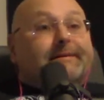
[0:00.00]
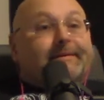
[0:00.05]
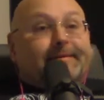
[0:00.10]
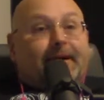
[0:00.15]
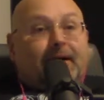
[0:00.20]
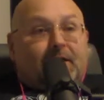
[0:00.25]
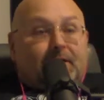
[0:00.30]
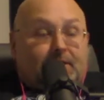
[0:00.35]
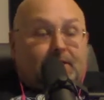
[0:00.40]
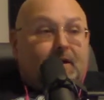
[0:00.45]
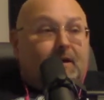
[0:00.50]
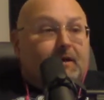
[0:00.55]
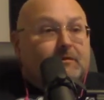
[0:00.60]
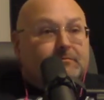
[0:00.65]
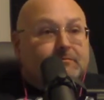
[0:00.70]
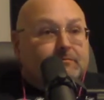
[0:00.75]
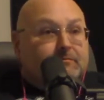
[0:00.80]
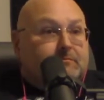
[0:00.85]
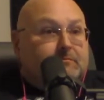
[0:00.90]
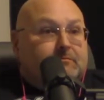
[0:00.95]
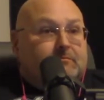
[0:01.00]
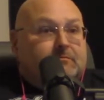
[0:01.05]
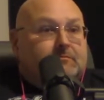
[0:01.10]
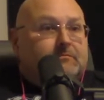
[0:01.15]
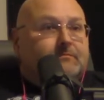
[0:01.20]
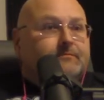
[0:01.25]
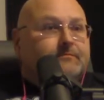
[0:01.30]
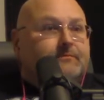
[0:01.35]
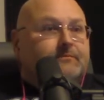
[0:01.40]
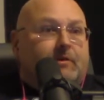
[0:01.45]
Uh, yeah.
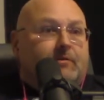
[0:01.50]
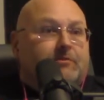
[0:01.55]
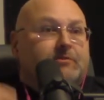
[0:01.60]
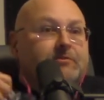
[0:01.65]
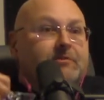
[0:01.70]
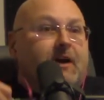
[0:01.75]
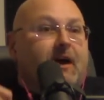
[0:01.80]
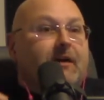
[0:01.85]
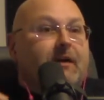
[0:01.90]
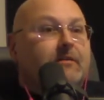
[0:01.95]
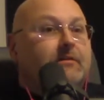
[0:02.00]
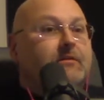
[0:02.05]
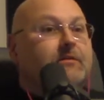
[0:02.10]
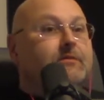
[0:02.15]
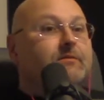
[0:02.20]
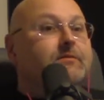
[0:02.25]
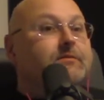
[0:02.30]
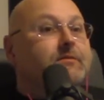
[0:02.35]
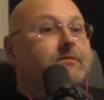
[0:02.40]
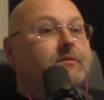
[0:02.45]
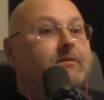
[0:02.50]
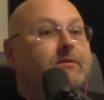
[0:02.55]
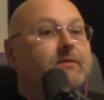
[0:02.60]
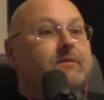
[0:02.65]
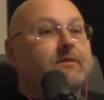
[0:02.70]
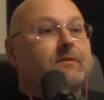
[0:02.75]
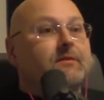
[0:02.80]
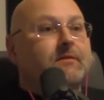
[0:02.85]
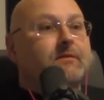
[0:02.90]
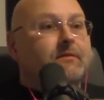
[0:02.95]
Funny. Don't though, do did, that. Uh,
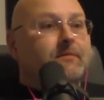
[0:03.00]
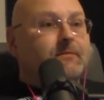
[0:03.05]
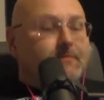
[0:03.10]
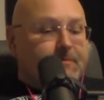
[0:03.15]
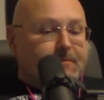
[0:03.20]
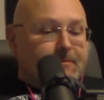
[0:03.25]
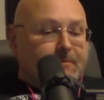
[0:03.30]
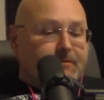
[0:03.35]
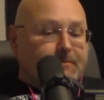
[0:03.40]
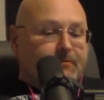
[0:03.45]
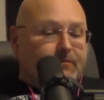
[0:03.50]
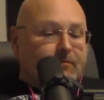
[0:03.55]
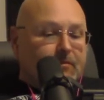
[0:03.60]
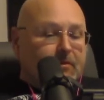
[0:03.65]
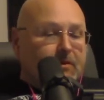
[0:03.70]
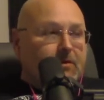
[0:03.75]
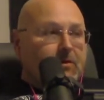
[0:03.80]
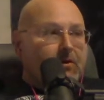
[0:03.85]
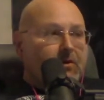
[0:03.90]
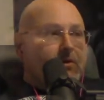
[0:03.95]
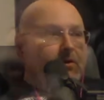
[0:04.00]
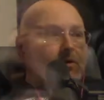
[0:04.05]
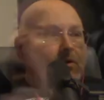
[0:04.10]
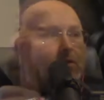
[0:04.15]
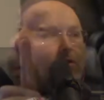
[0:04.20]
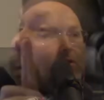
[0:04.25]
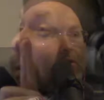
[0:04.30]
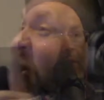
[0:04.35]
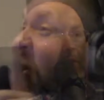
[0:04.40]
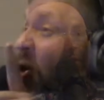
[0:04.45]
Moses murdered somebody after that, but he
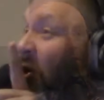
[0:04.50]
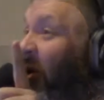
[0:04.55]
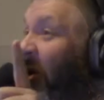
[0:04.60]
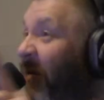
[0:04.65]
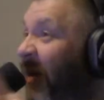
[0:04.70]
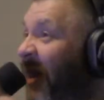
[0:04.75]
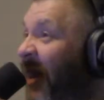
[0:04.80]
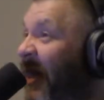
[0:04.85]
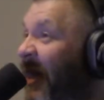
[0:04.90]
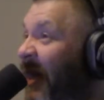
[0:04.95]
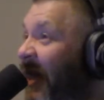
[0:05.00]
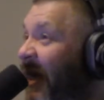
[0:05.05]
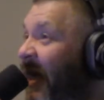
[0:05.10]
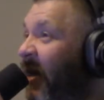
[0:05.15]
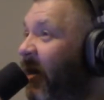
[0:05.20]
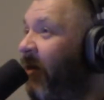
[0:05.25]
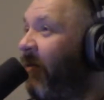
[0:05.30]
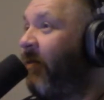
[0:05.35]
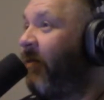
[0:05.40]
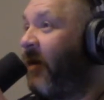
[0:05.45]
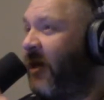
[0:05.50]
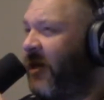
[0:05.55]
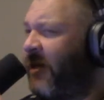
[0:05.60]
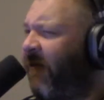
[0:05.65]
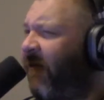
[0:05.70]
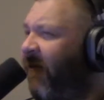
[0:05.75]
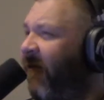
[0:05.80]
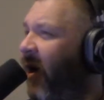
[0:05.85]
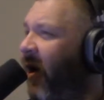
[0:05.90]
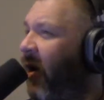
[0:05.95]
murdered him. He didn't kill him. It's
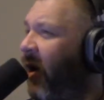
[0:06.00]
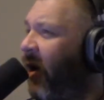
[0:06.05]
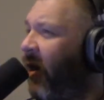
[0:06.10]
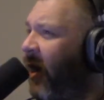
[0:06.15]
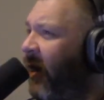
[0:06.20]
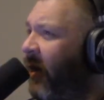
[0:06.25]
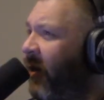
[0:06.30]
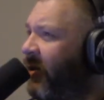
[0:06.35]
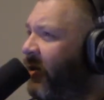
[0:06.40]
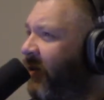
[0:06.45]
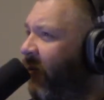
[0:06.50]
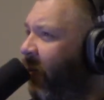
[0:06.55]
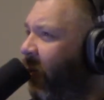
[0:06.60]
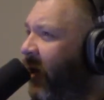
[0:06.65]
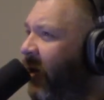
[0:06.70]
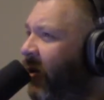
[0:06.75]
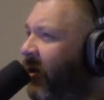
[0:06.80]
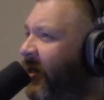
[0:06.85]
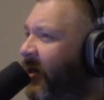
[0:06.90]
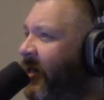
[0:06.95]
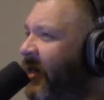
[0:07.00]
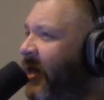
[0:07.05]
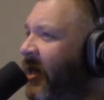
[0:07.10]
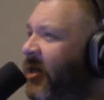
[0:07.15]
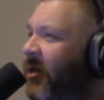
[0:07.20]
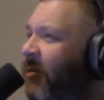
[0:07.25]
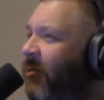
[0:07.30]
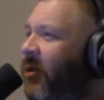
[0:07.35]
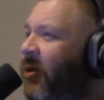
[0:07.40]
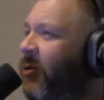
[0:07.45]
very and there's a weird
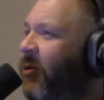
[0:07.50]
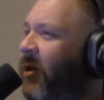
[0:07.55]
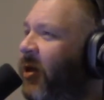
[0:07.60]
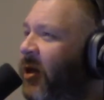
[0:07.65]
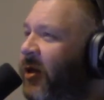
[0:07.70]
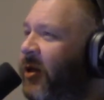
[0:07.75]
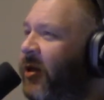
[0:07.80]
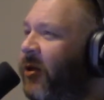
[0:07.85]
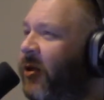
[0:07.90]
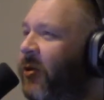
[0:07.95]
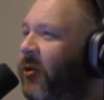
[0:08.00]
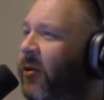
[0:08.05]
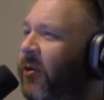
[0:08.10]
distinction between the two.